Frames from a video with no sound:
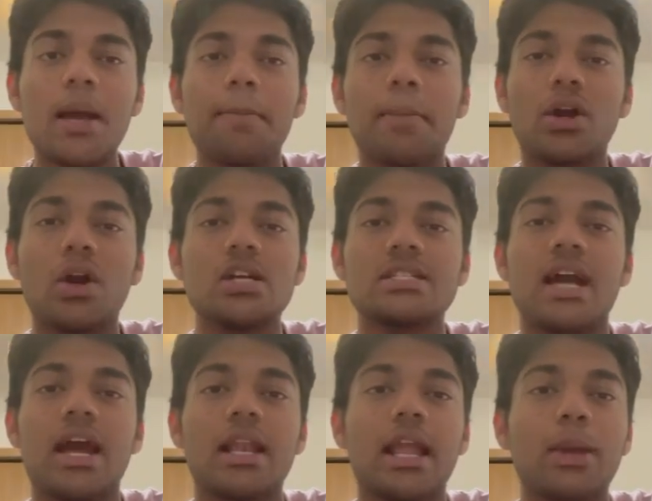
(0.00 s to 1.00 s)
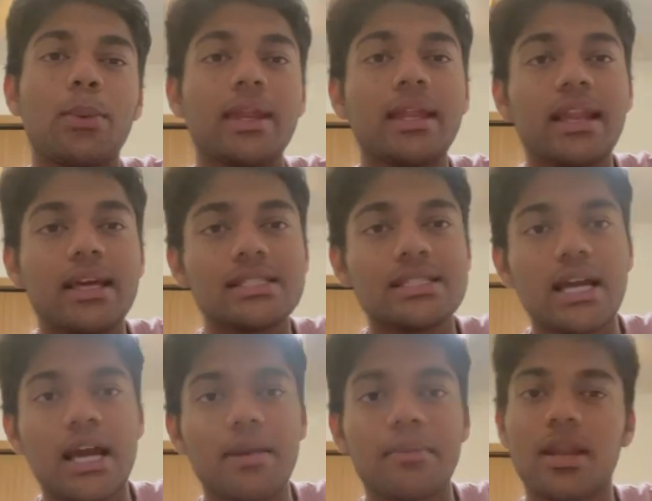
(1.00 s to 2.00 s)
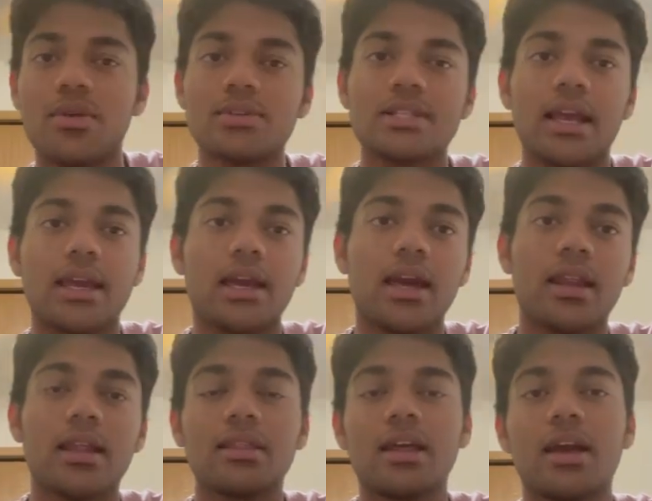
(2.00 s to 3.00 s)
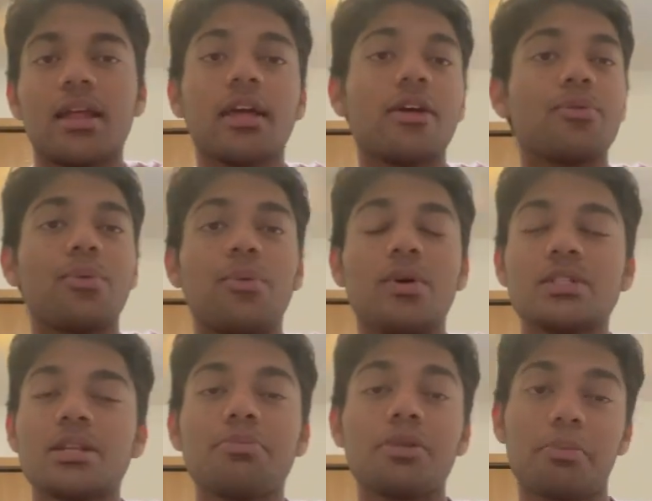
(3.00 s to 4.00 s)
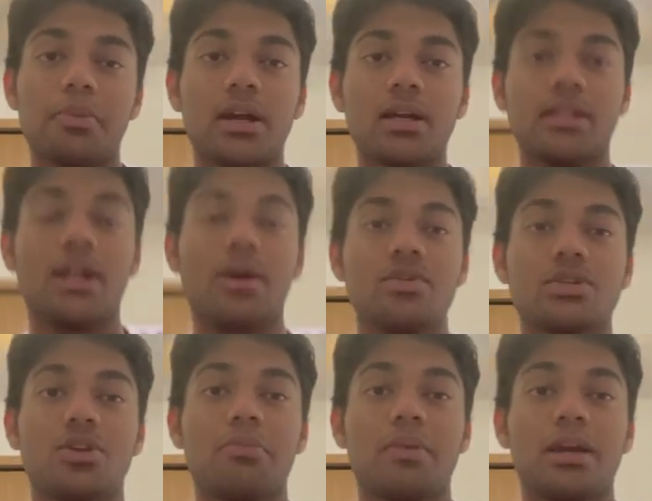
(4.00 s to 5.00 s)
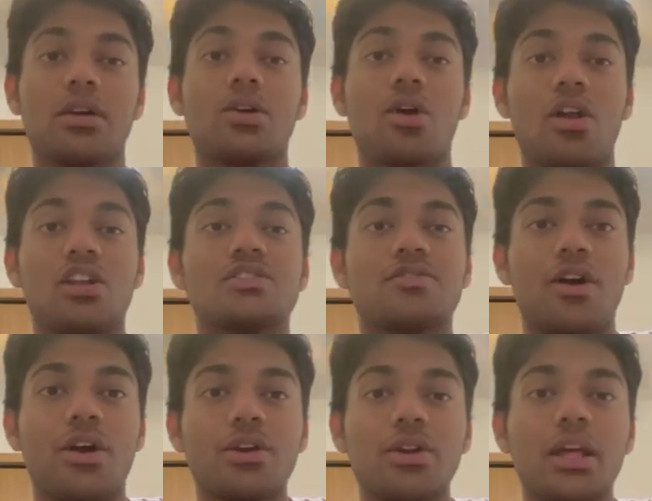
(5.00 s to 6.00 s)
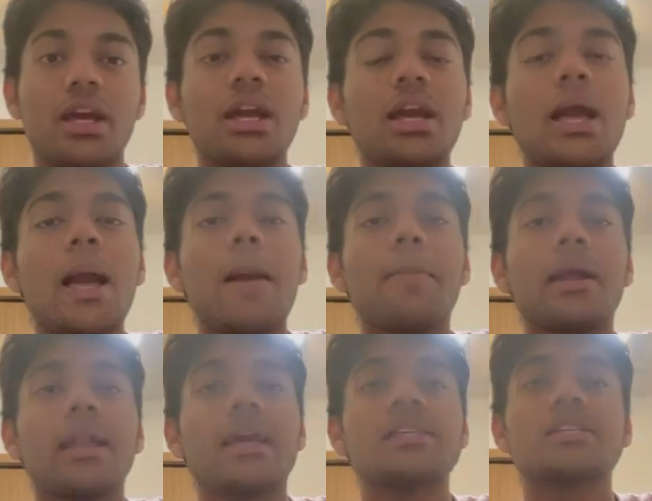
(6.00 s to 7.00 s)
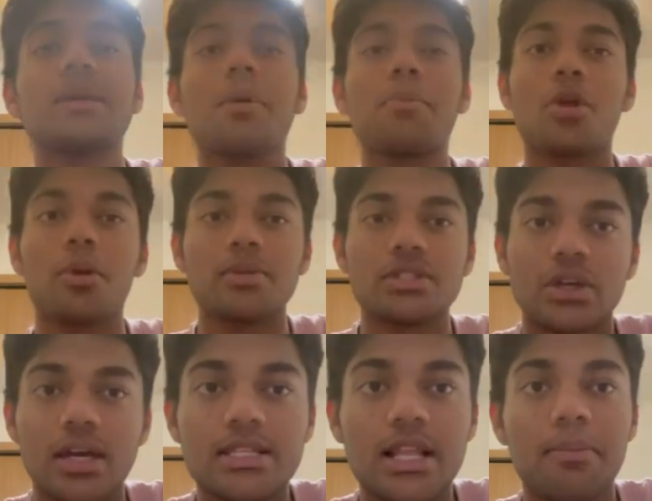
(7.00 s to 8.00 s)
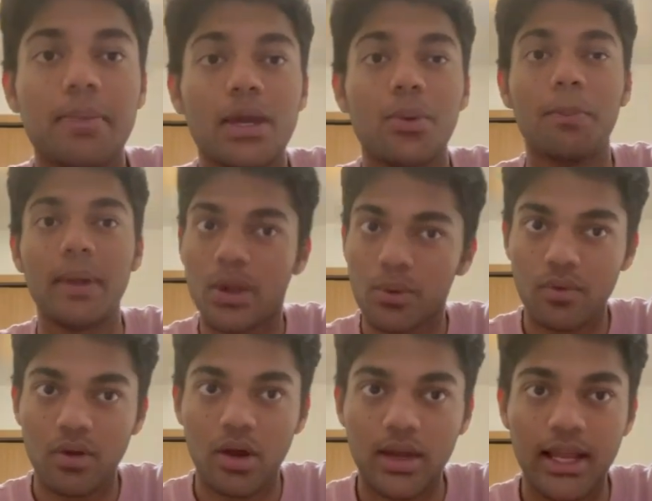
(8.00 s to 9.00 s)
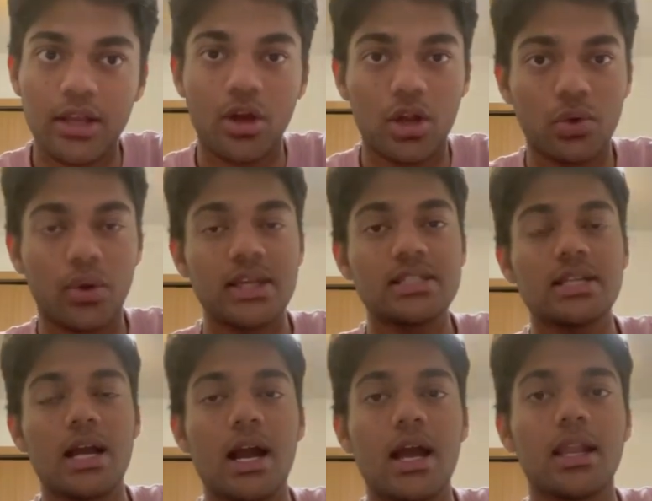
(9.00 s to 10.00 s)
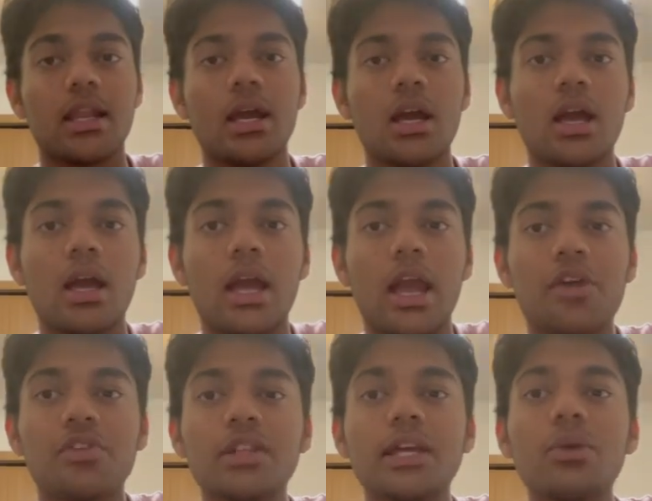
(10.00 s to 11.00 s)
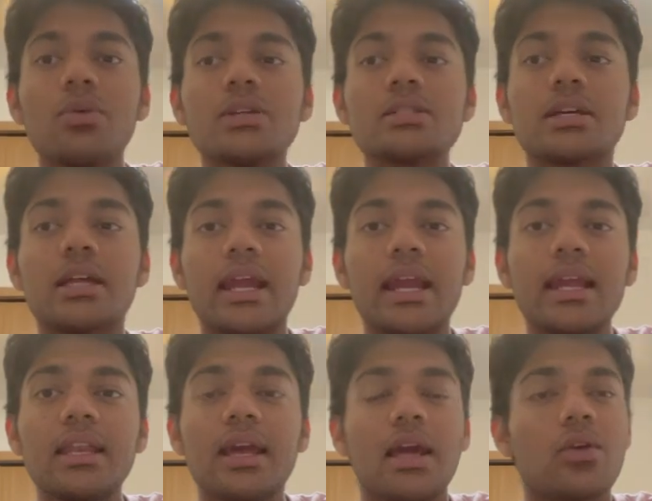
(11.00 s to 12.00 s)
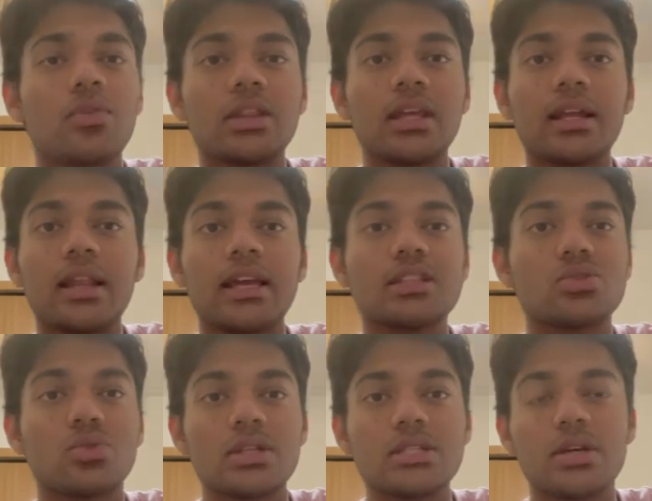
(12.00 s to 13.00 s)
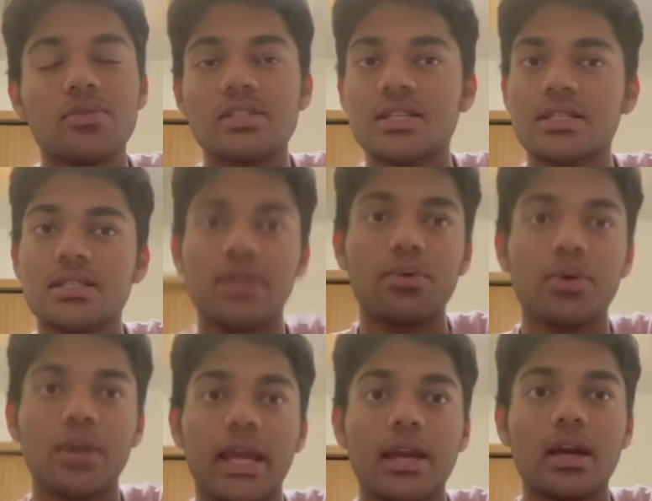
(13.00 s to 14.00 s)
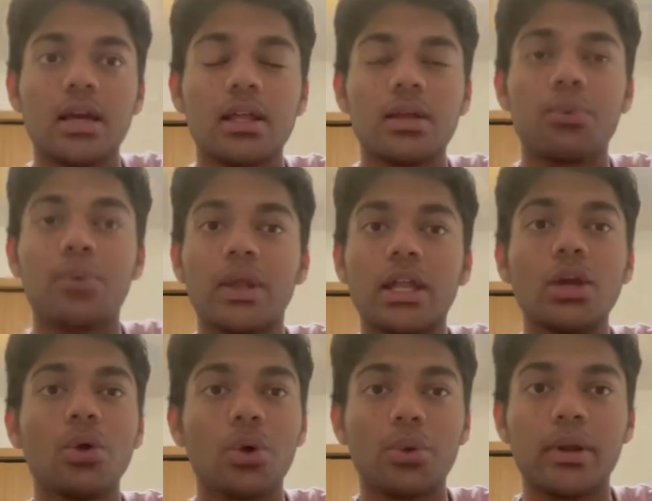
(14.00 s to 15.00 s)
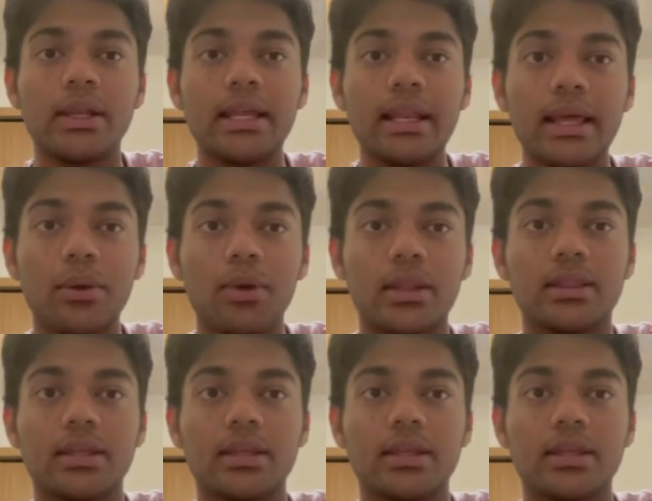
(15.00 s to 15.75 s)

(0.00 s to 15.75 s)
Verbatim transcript: because I had like very less time and I was like here and there and wasn't prepared that I was gonna make a college vlog today but next time I promise you guys I'll make a better vlog at NorQuest and everything was great everything like student services they were like very good with dealing with